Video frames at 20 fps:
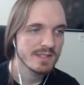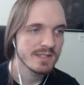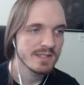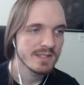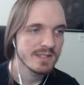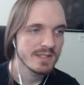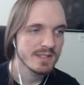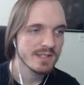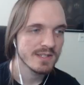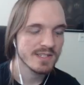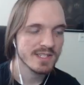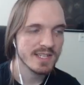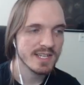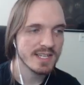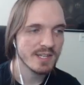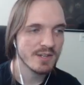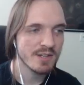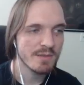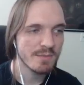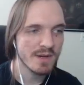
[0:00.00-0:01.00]
There's like,
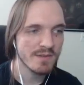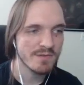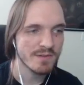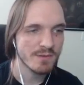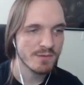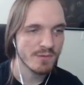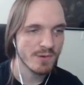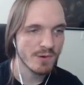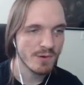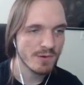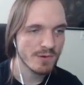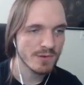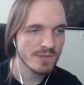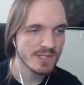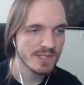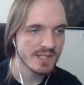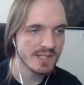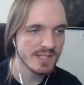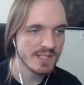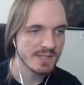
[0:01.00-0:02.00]
you can buffer
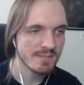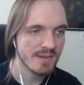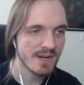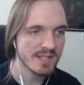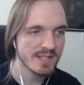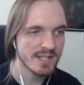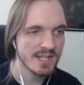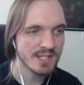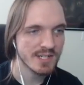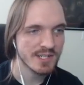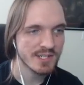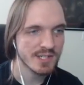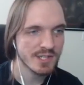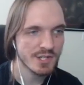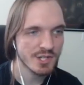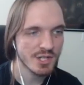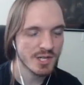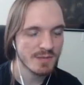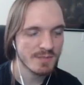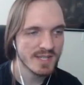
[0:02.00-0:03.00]
rolls and spot dodges and
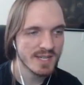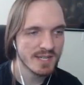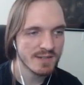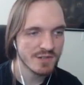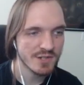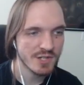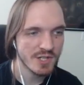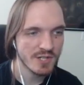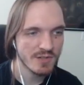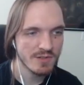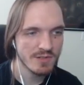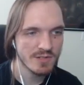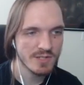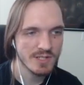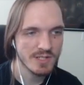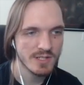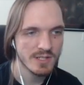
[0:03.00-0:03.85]
jumps out of shield.